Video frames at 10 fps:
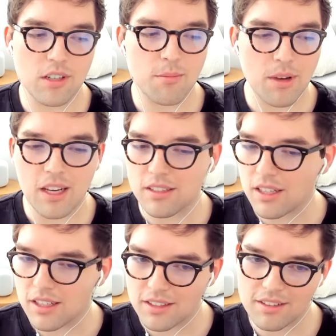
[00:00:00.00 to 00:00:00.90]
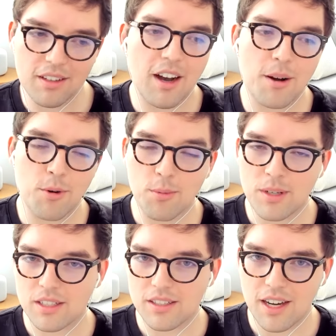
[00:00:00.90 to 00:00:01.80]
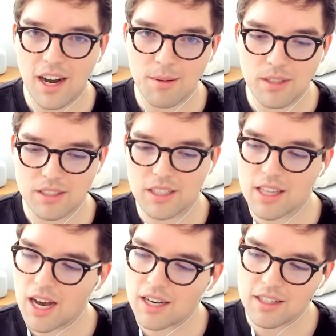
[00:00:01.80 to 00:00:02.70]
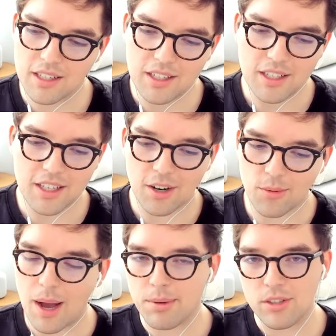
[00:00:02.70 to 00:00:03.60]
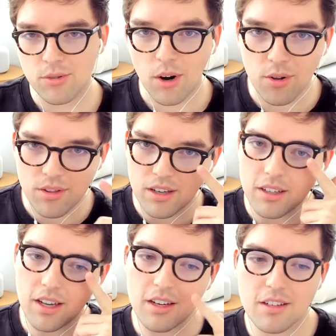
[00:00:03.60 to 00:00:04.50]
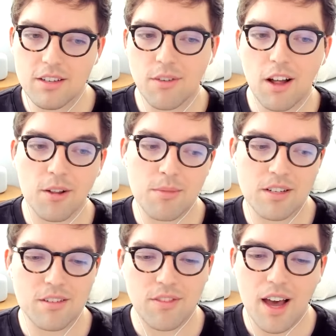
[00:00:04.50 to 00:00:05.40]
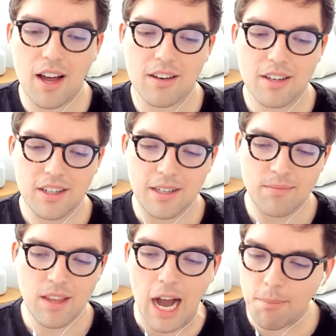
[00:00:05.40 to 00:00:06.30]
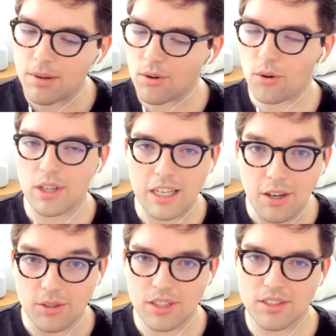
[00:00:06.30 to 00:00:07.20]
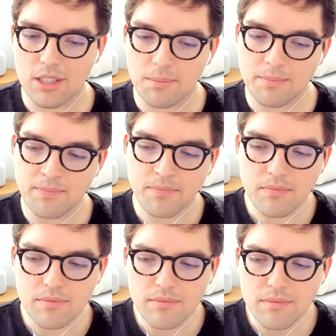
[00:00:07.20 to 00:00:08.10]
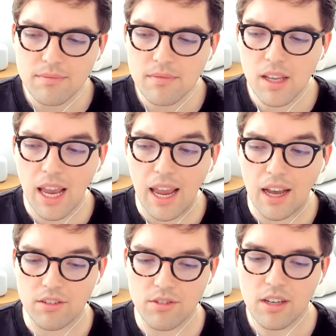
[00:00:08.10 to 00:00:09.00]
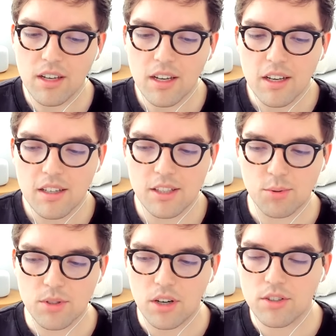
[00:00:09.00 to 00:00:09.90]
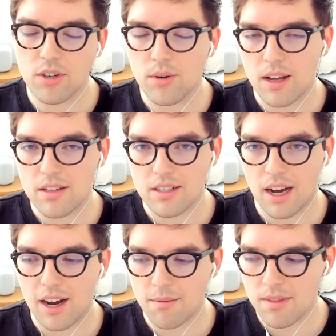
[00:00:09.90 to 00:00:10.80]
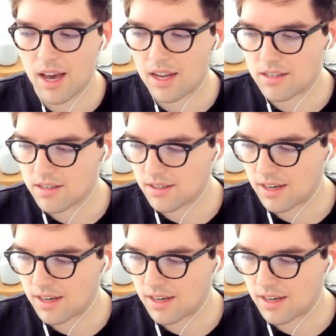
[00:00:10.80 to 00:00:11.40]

an amazing moment in time to see that, rapid growth and development of that app and whole ecosystem. And this was also around the time that